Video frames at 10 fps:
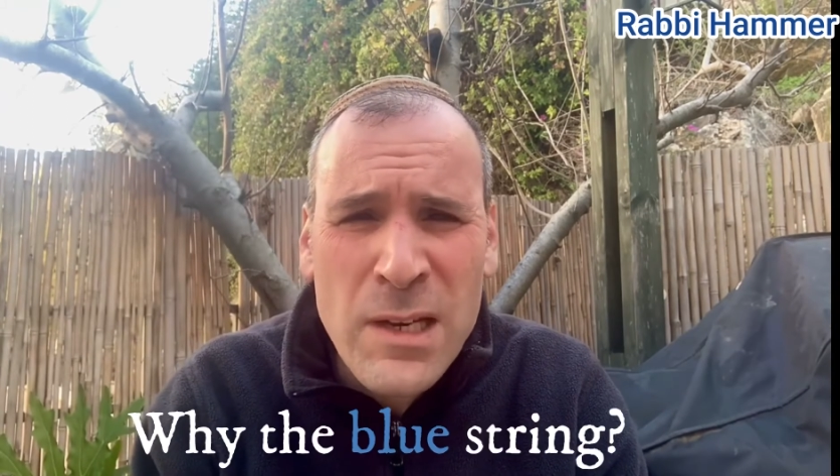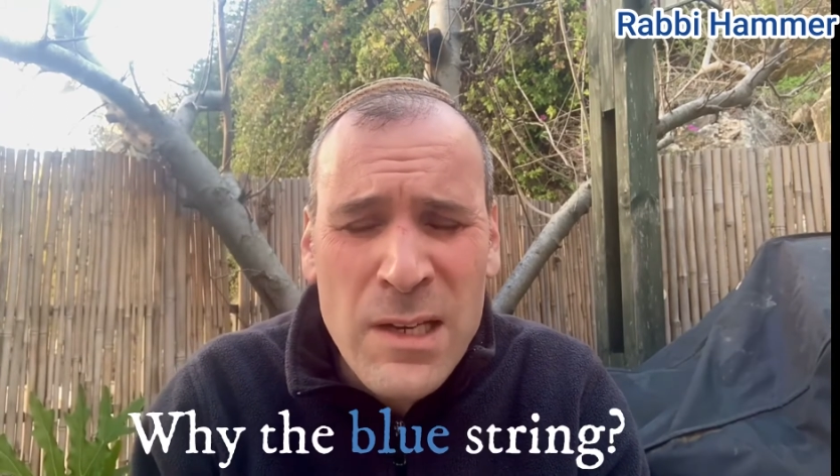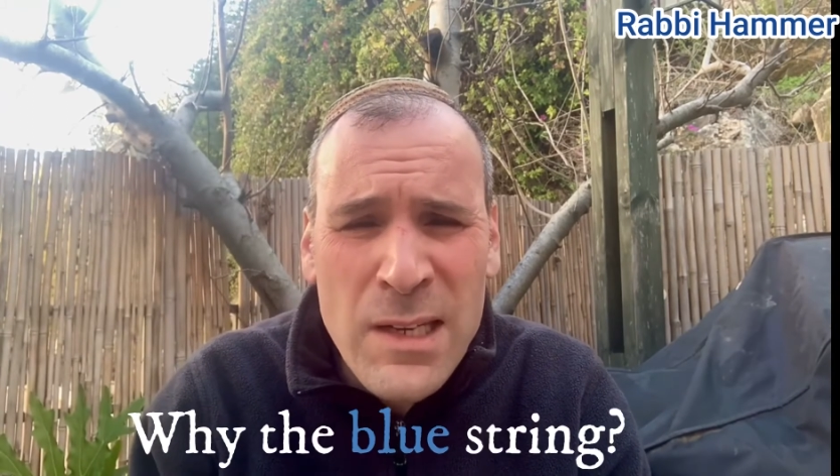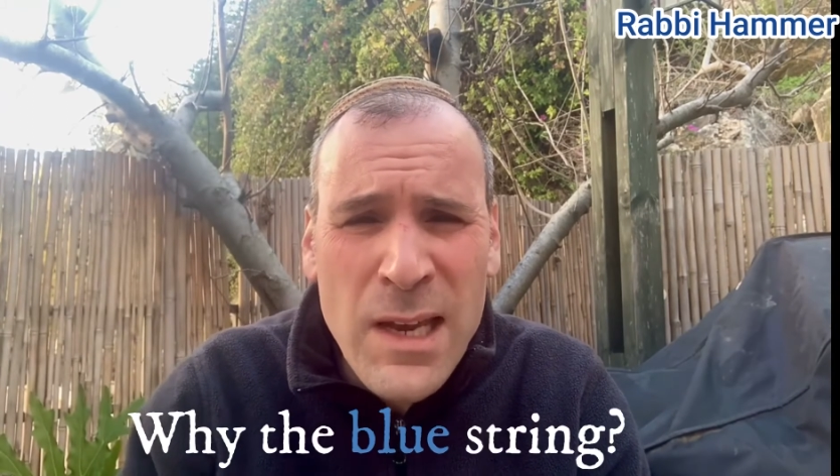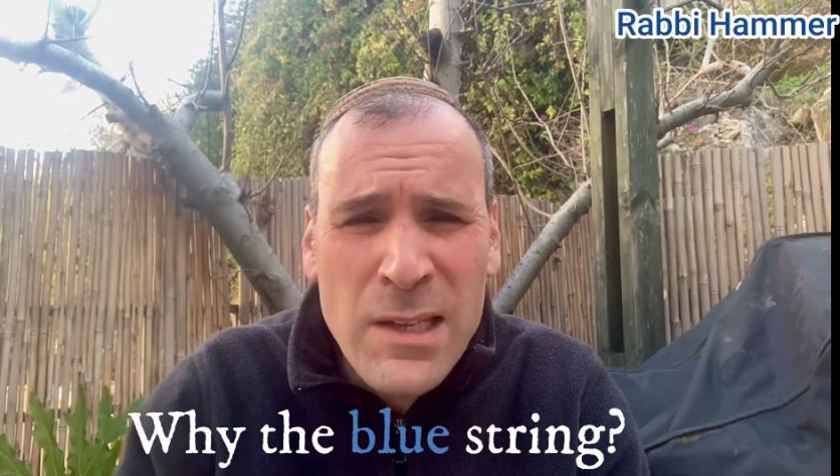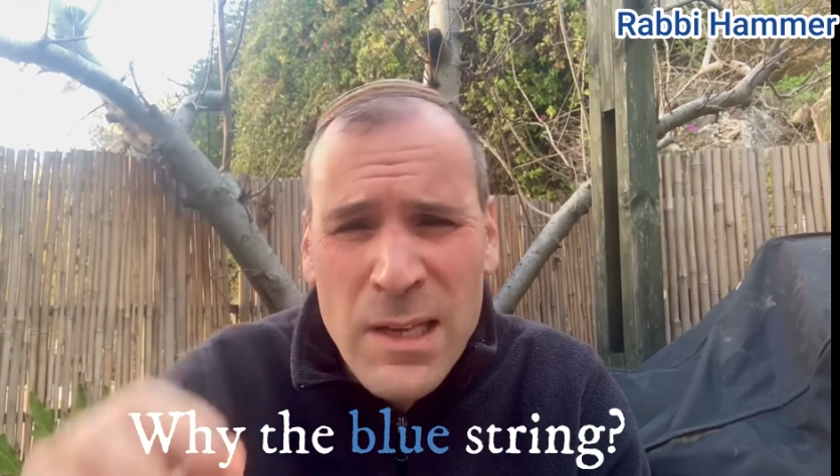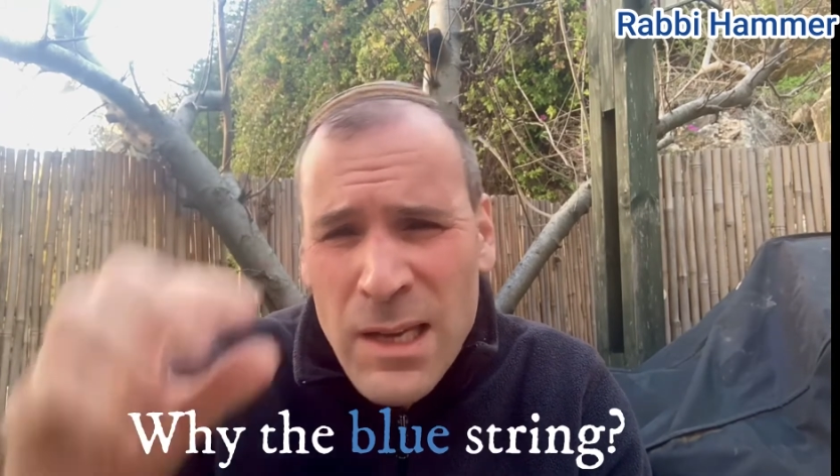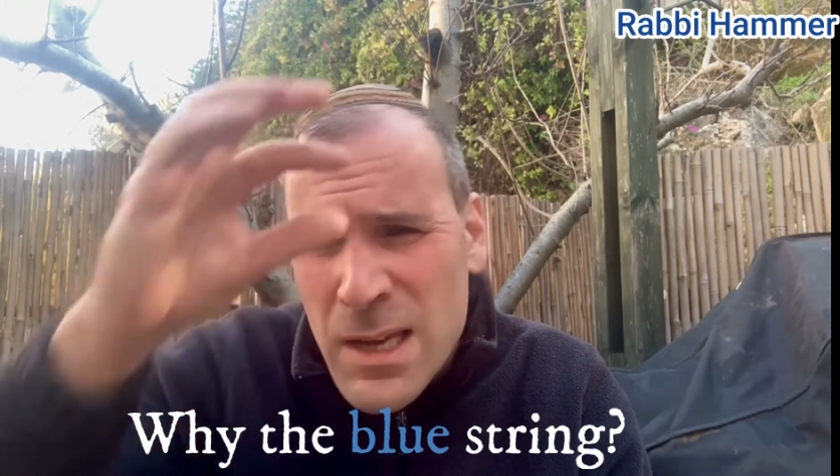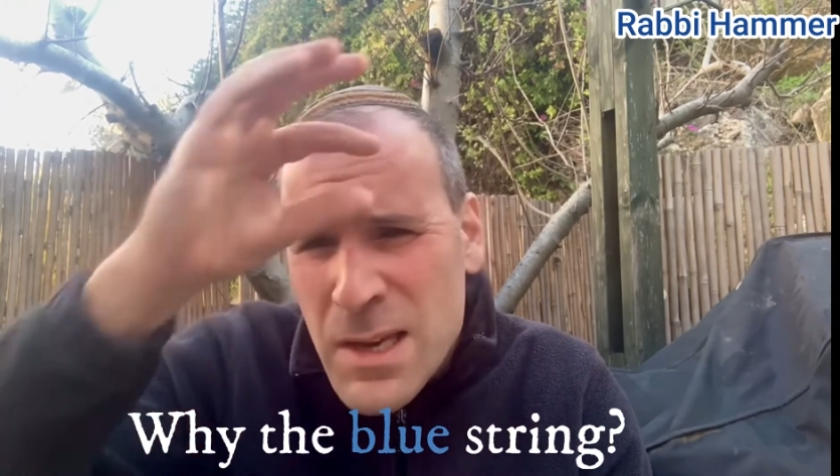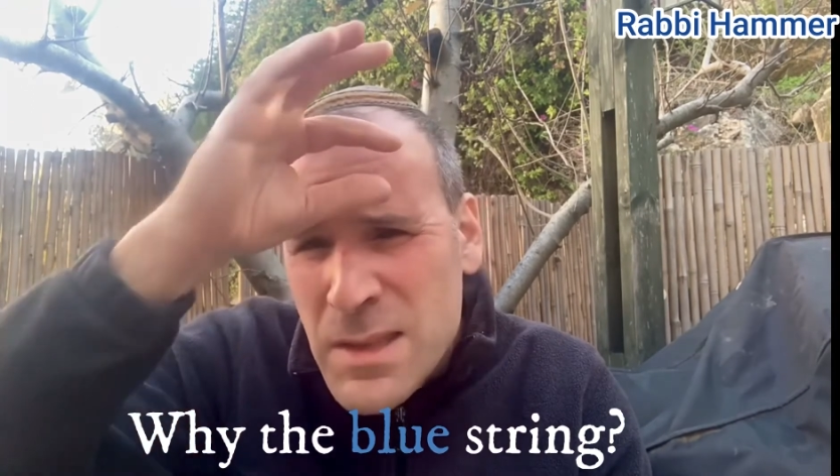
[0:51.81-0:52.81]

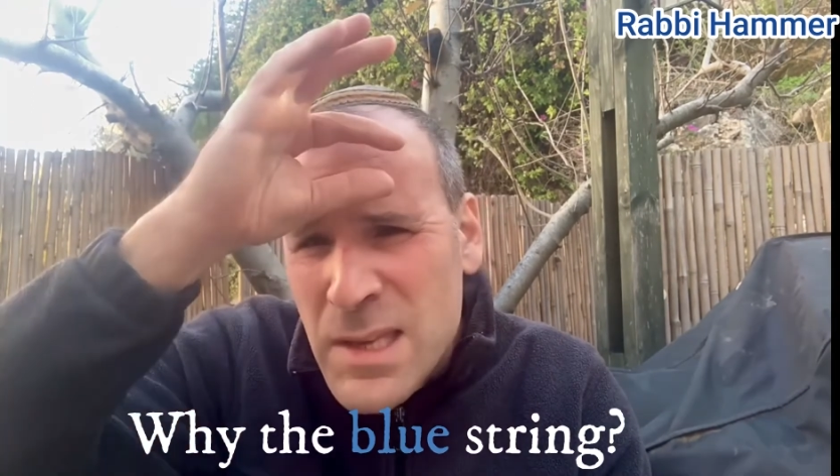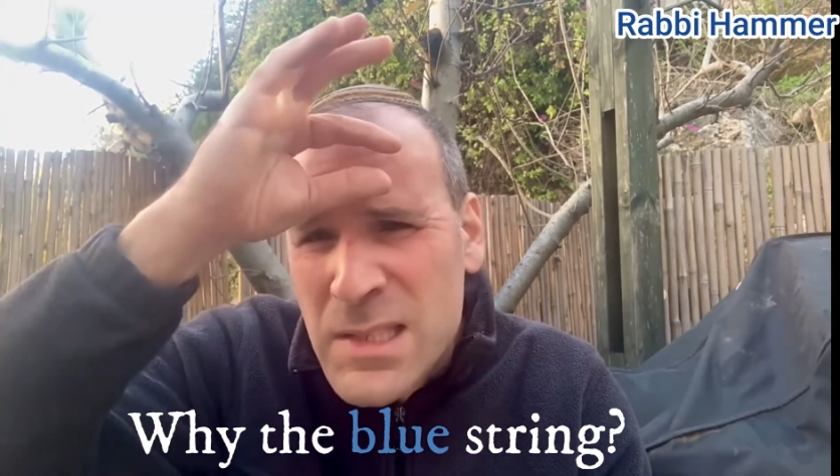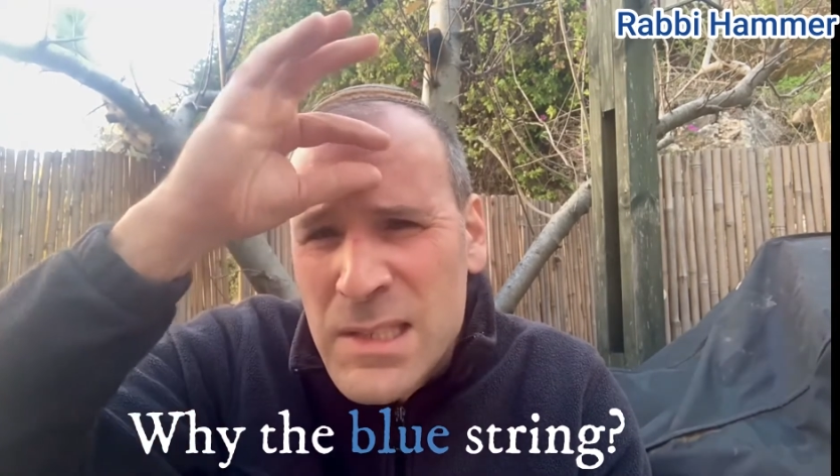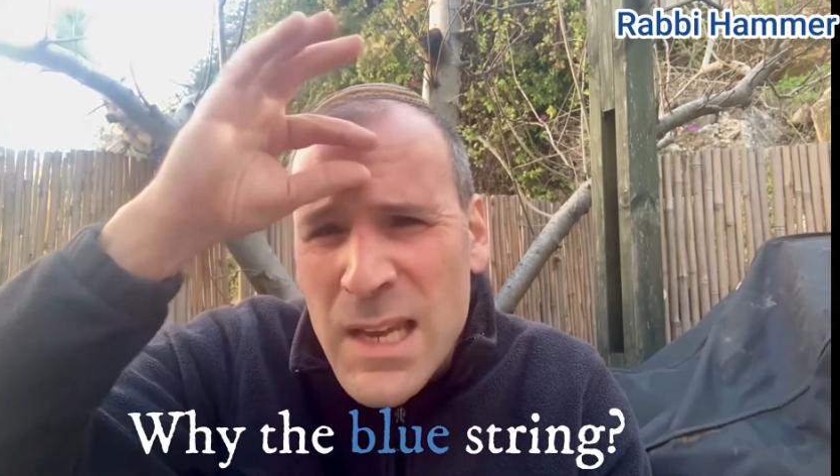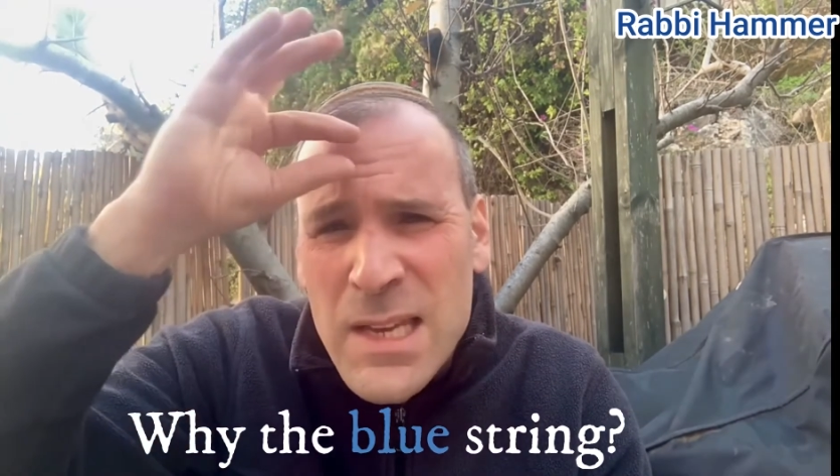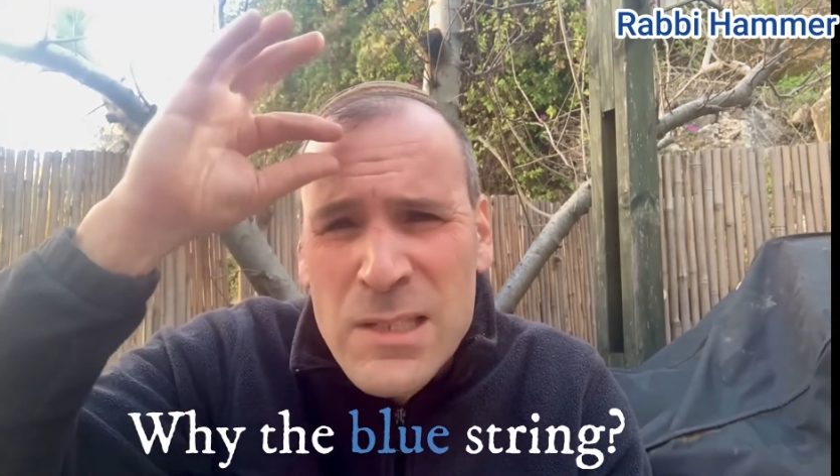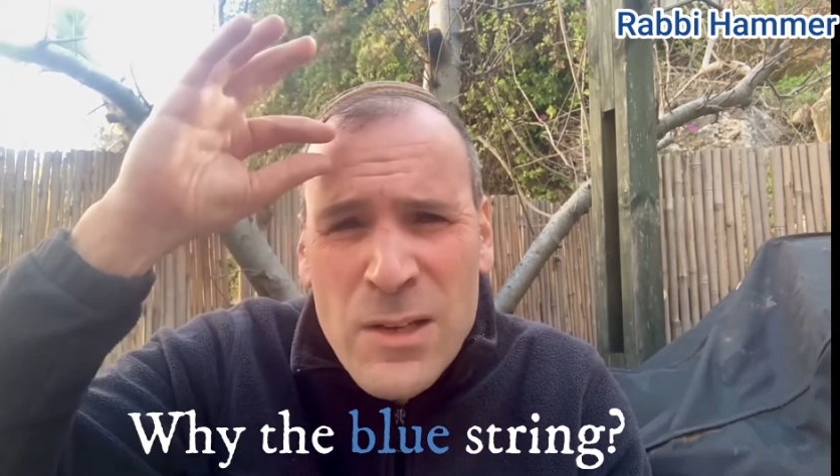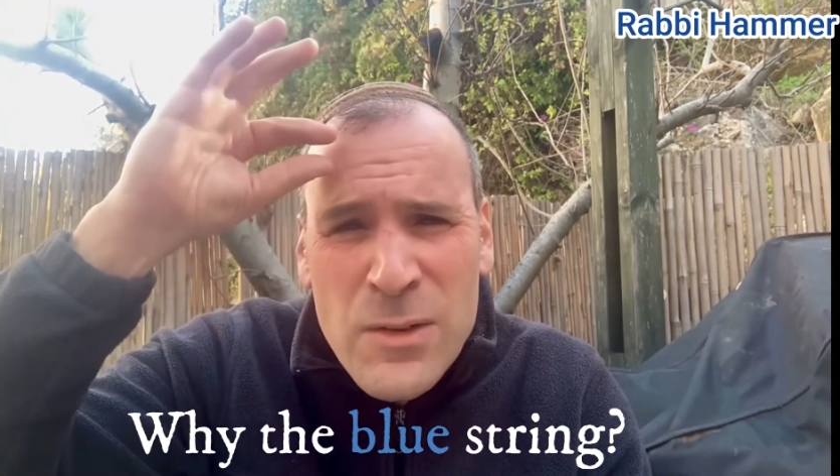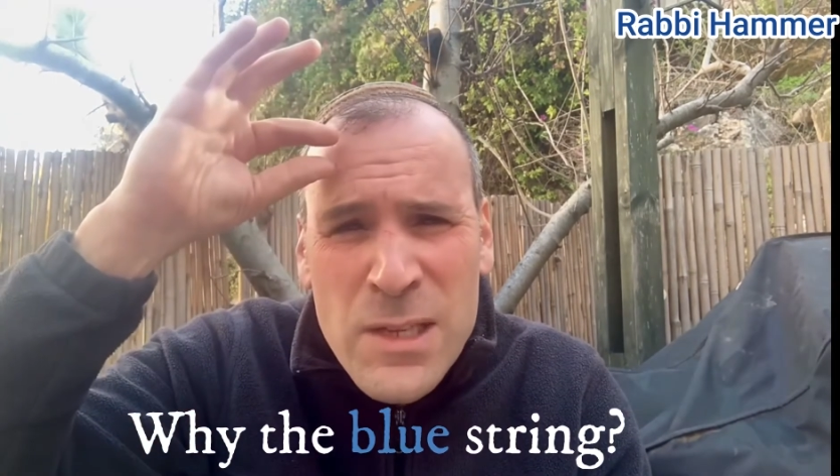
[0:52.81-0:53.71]
connecting this nazer,